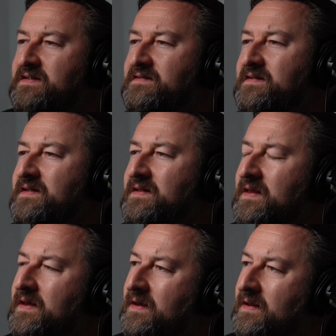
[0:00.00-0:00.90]
is,
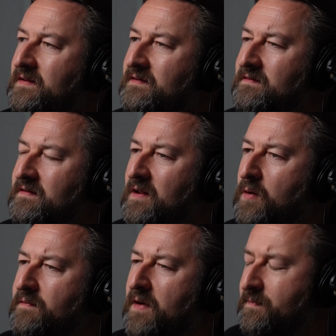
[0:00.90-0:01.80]

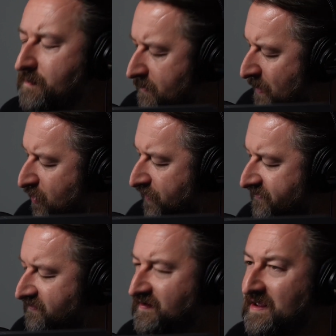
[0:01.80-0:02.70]
I remember
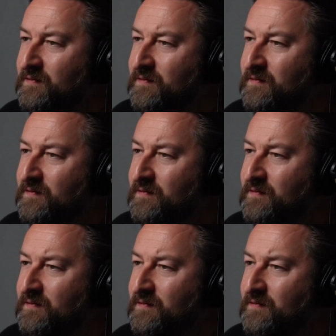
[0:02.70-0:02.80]
asking Shane,